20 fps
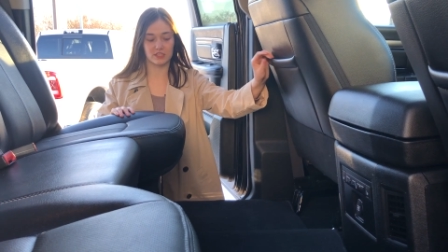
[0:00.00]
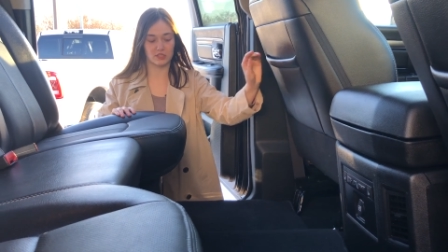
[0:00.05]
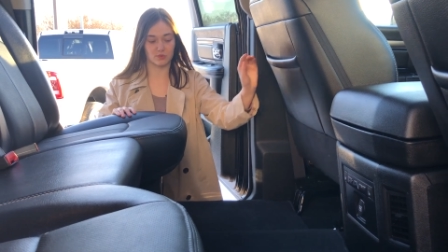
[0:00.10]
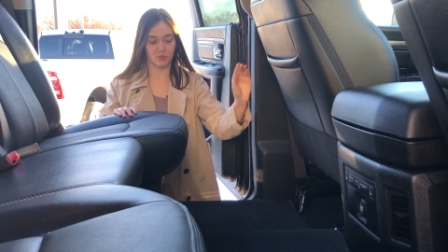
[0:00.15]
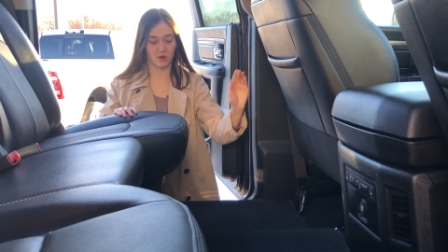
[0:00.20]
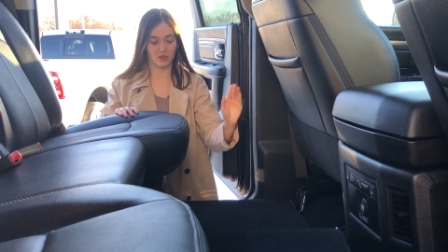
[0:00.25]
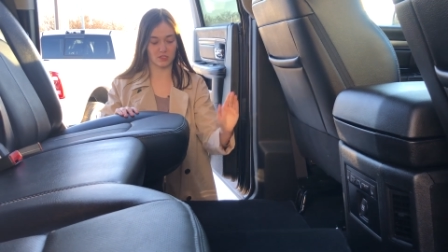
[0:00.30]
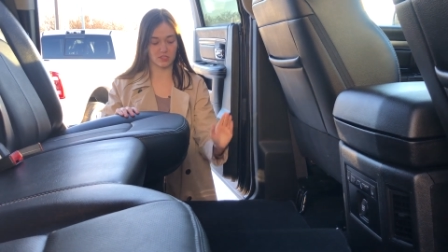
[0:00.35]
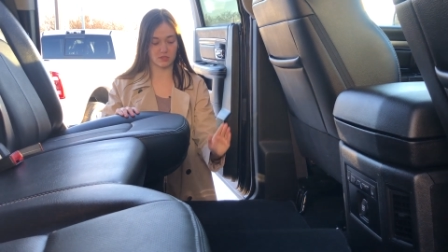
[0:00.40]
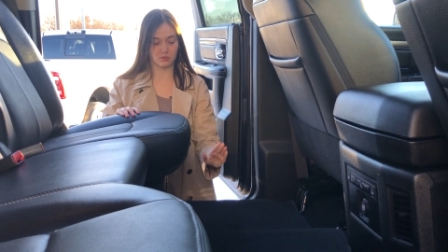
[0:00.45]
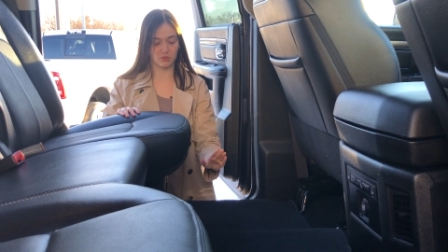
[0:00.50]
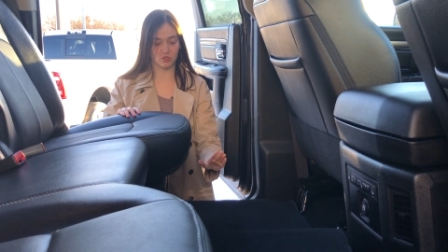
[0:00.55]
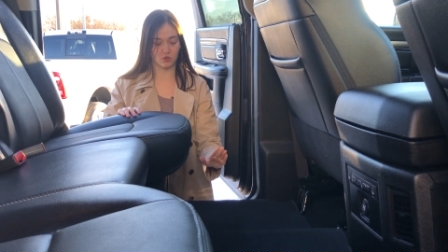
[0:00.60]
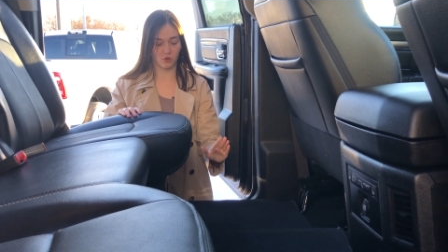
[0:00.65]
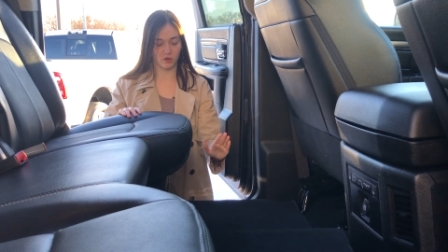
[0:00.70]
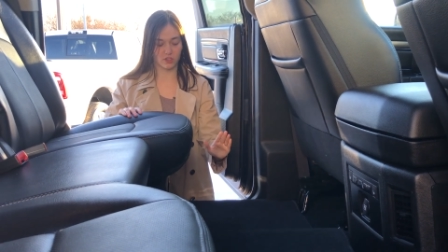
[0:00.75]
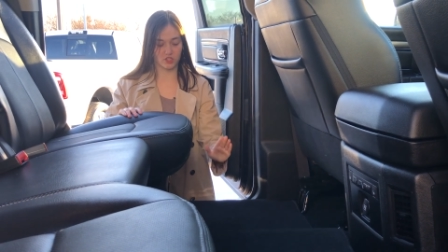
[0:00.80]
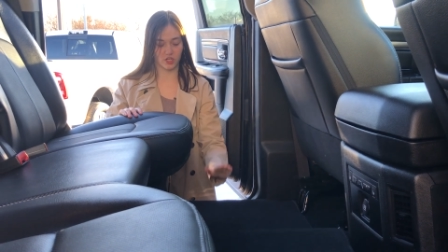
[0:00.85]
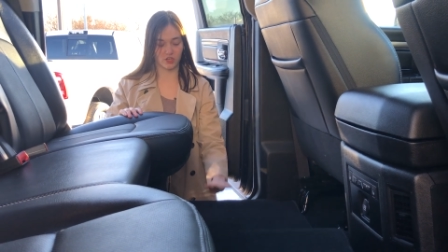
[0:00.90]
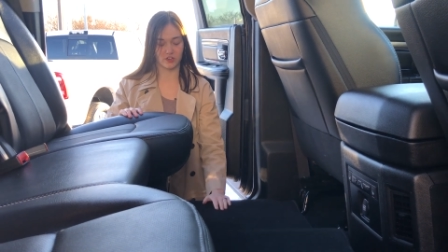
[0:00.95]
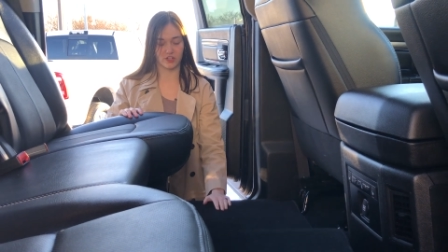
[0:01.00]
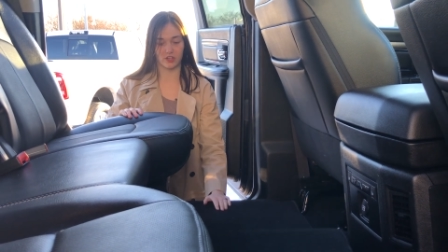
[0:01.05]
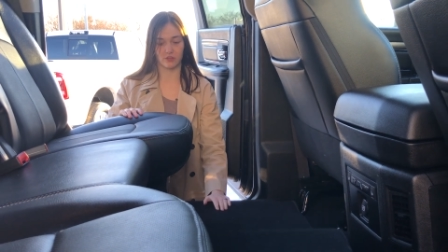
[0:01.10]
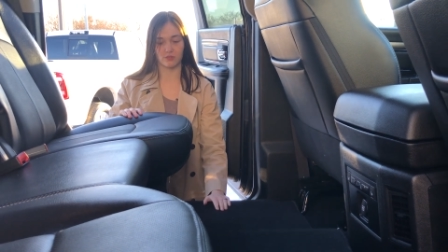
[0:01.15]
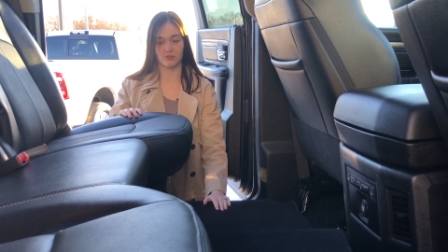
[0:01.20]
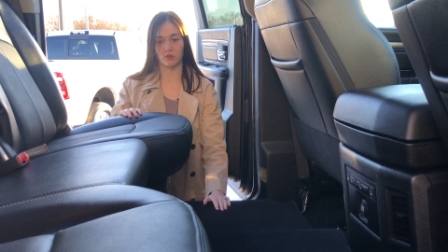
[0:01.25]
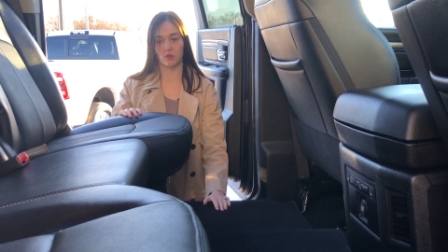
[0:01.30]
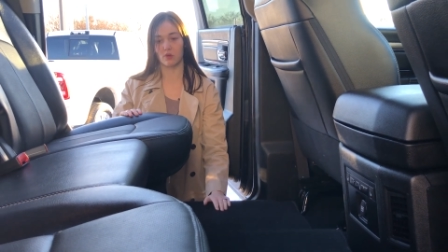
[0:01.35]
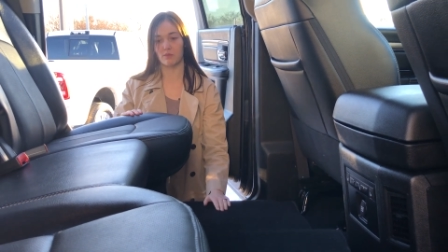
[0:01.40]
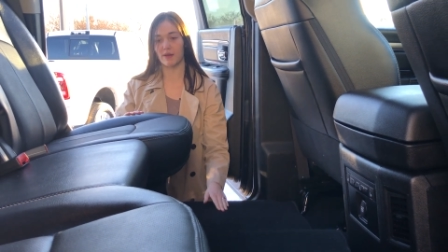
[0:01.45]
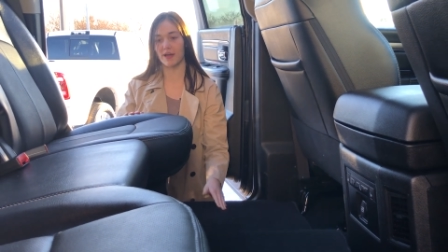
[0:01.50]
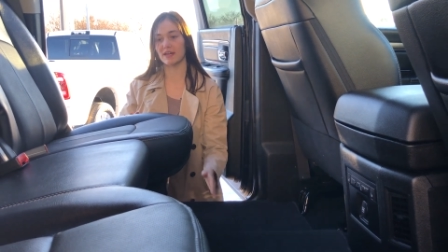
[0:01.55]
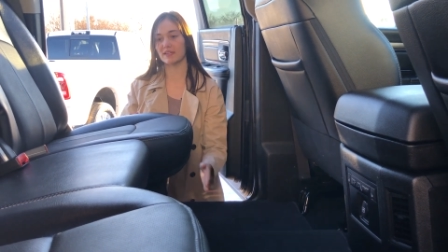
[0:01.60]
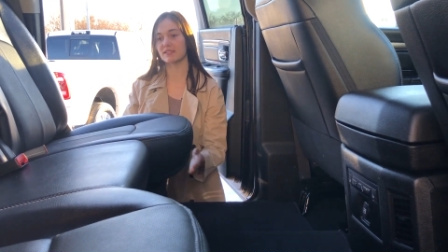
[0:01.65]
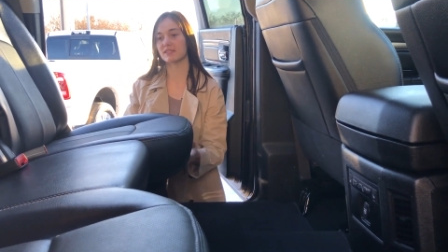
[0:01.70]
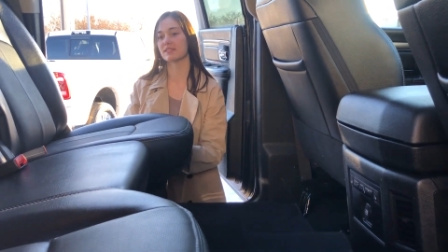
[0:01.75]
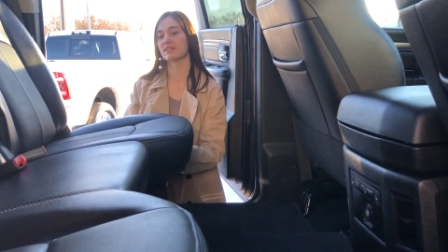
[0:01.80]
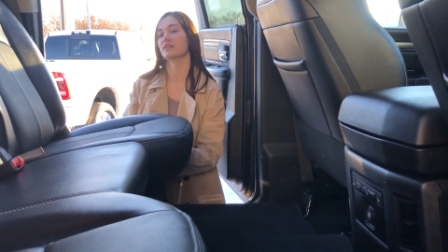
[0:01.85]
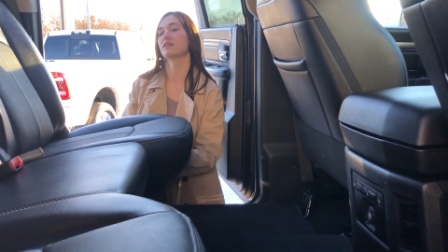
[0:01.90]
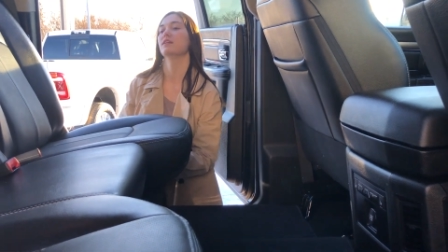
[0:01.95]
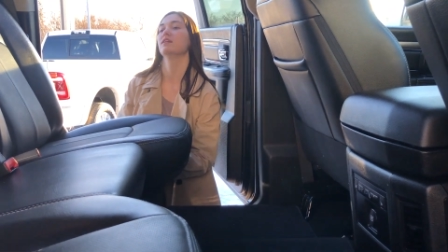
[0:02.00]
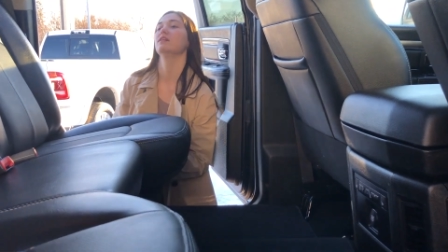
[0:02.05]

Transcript: well as some storage under your floor mats.